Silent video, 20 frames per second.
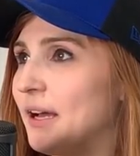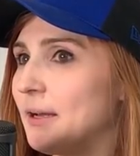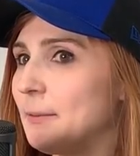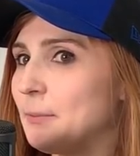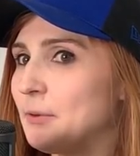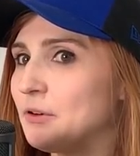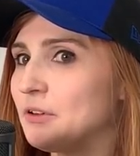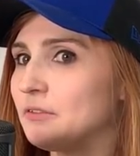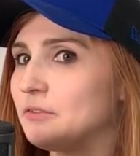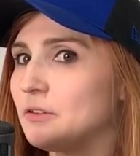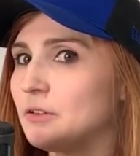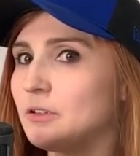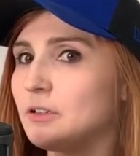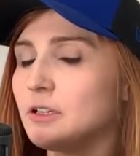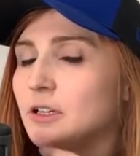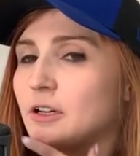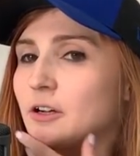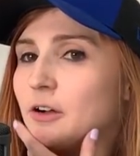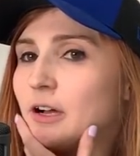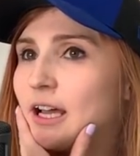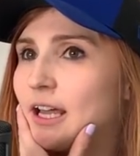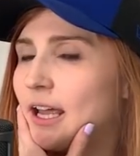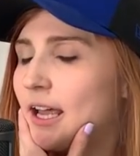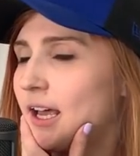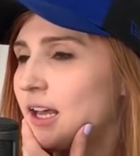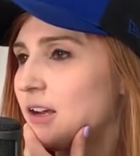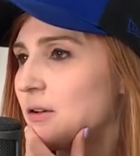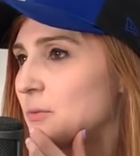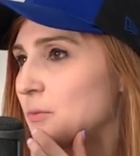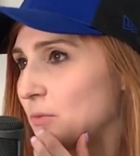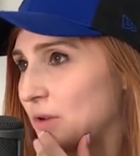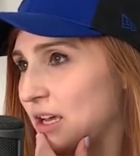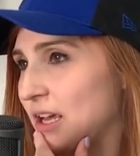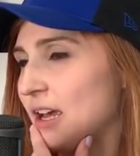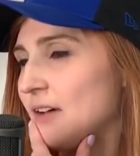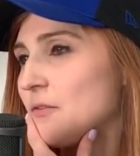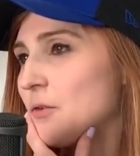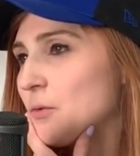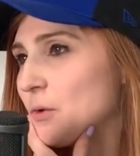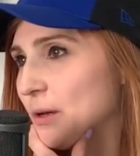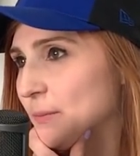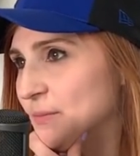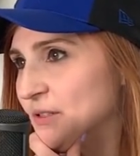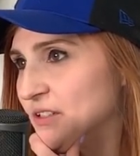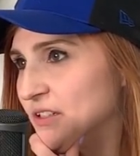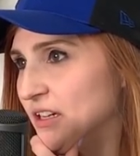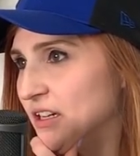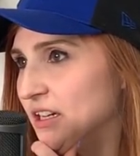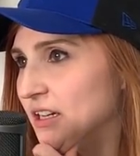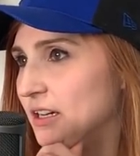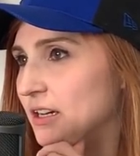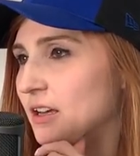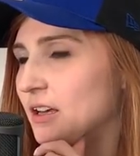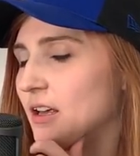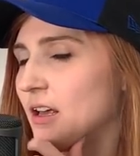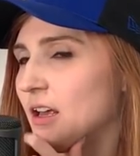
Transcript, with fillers: my portfolio, I had a, I have a website.